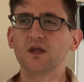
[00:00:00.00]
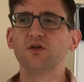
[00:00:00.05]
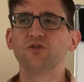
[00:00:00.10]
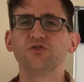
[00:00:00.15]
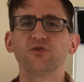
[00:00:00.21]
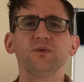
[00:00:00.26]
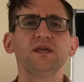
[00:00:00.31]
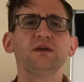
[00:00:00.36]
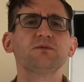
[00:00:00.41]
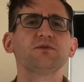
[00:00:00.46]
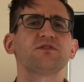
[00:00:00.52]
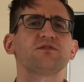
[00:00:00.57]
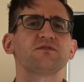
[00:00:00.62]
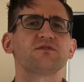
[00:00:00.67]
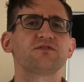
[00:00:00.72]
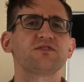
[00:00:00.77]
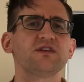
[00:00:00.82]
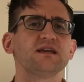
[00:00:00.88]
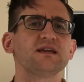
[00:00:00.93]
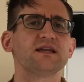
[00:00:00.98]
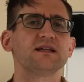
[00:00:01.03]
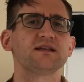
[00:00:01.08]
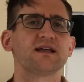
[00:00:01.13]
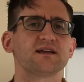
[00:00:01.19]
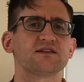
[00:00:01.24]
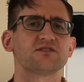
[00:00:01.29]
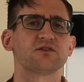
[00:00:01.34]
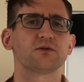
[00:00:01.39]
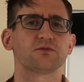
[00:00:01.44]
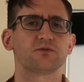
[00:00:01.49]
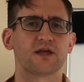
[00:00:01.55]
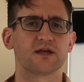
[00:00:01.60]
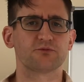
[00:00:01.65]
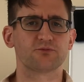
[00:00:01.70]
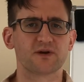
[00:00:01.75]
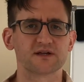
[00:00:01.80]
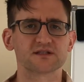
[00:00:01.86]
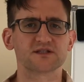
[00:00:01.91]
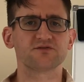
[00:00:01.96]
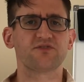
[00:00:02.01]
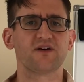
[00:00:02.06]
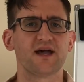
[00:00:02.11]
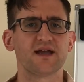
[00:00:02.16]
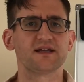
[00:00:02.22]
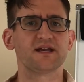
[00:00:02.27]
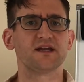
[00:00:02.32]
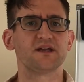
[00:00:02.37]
So he was seeking sort of rectifying